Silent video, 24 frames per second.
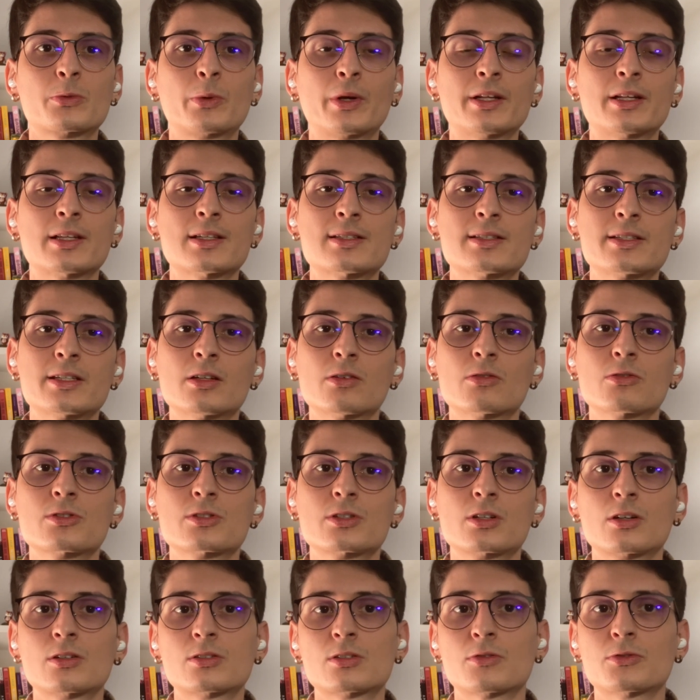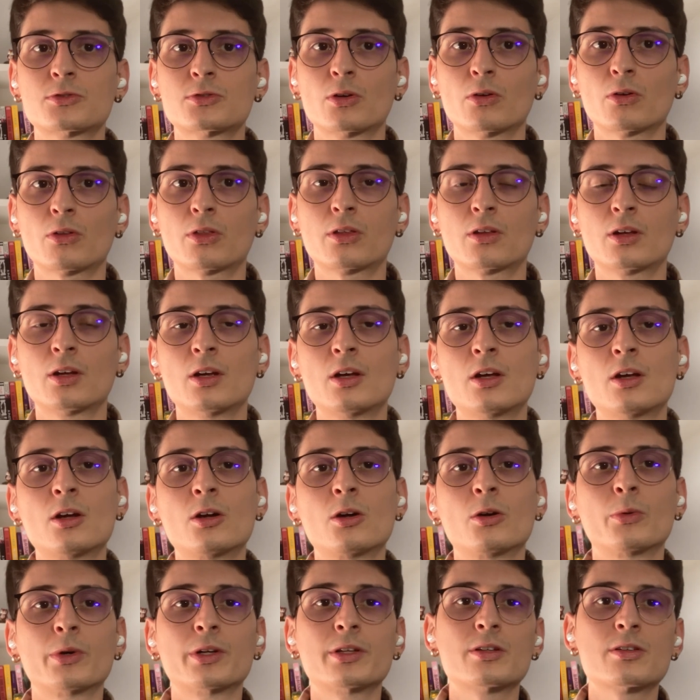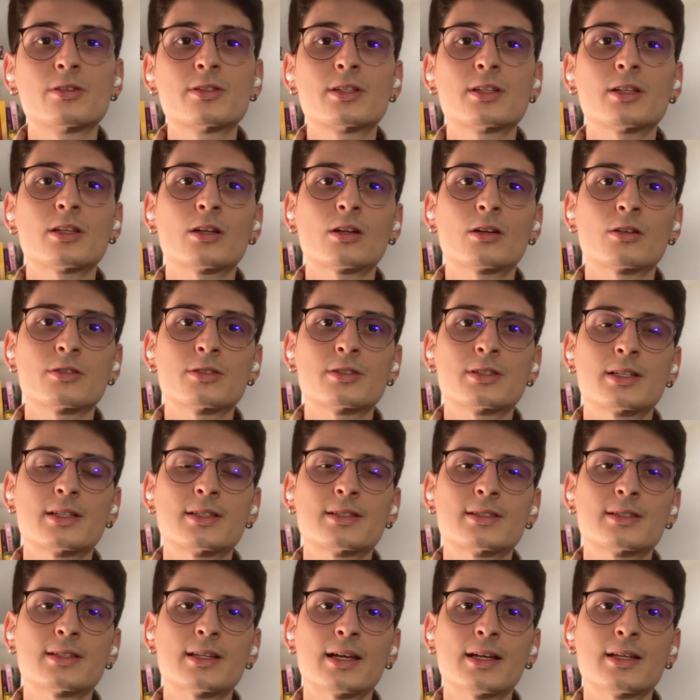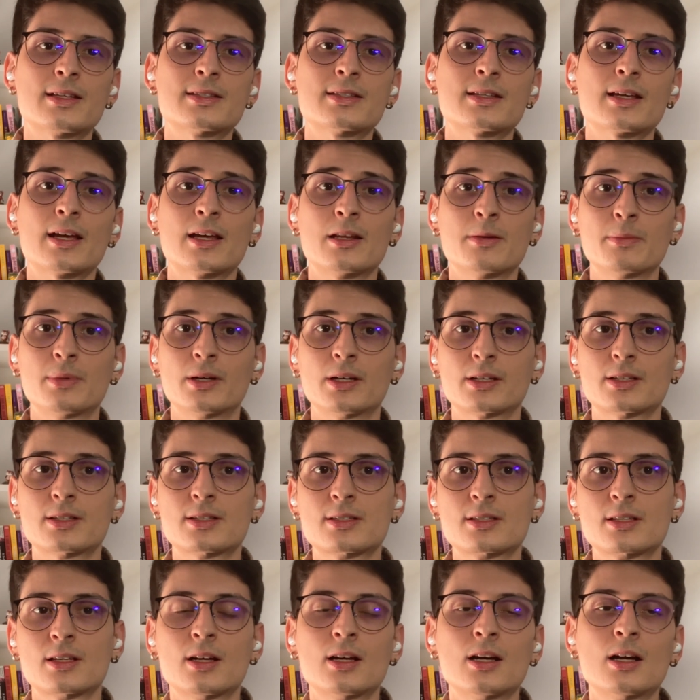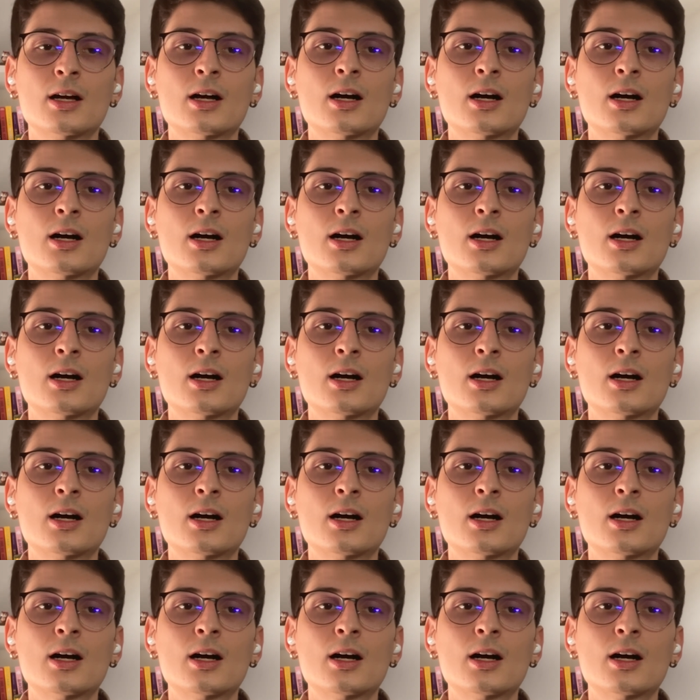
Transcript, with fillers: create a single source of truth, reducing constant states and bugs.